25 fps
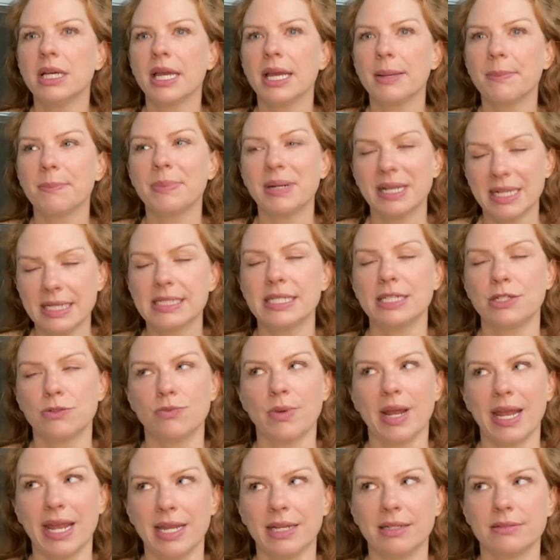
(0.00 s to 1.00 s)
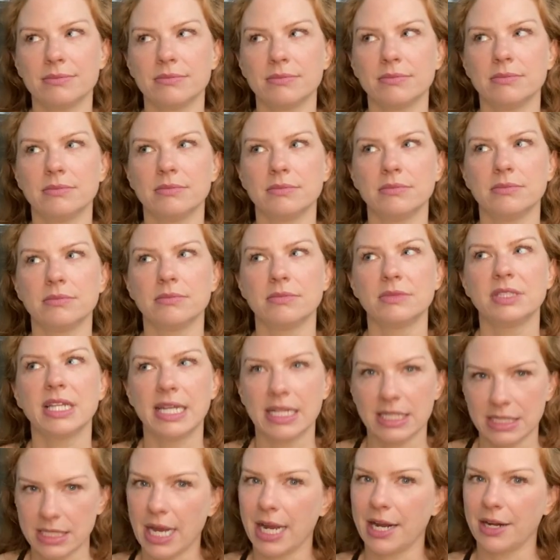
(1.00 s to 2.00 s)
but it did rain the
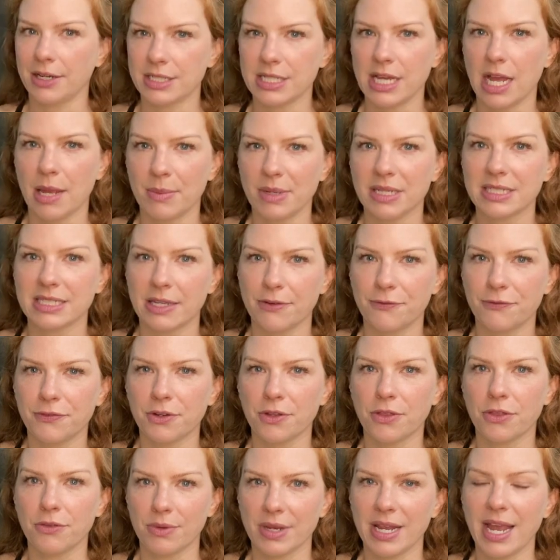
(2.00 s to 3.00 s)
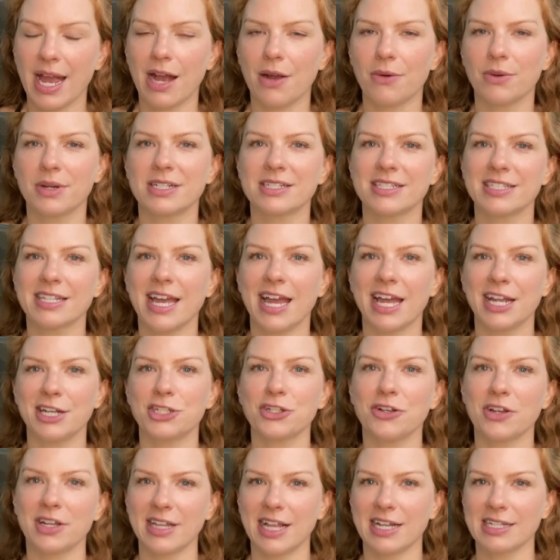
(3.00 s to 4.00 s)
entire time except for 3 hours. And
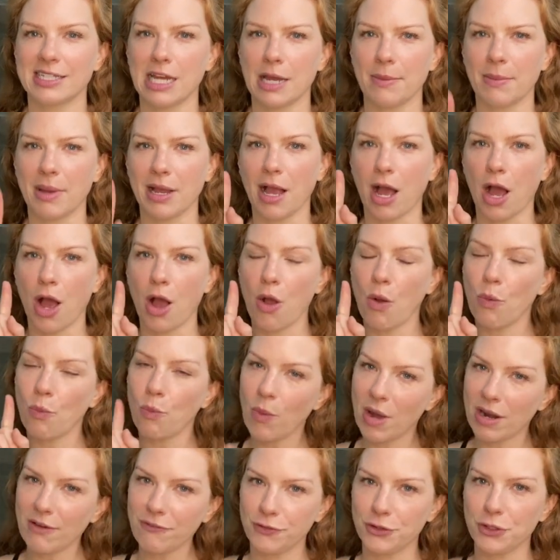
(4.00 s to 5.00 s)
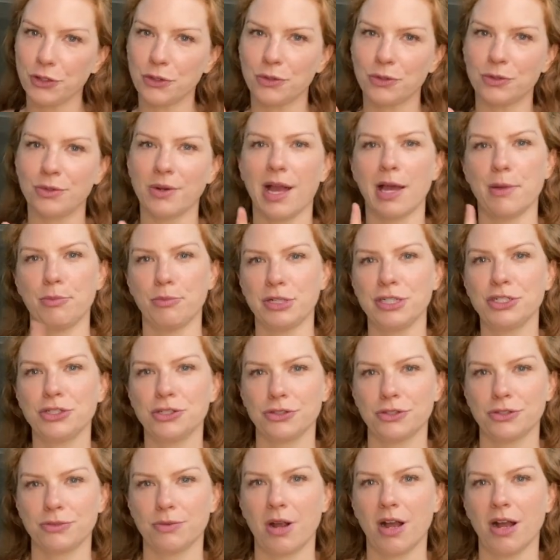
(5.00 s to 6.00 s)
during that time I got one view at
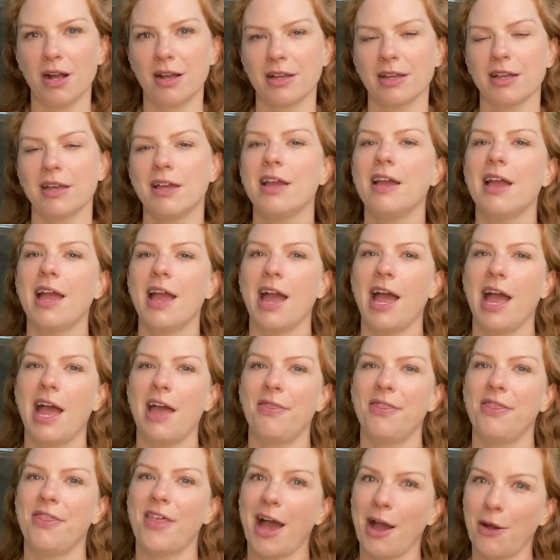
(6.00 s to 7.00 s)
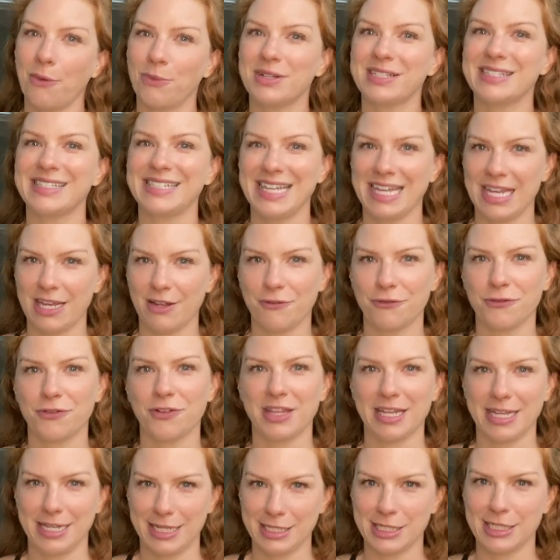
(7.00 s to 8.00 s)
Preacher's Rock, and that was it for
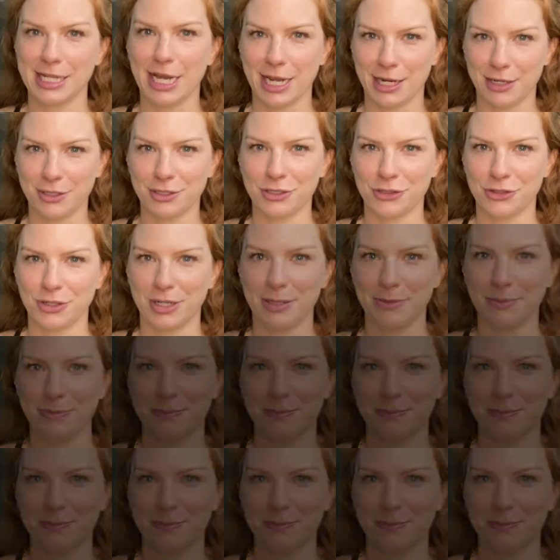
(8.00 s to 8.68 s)
the entire trip.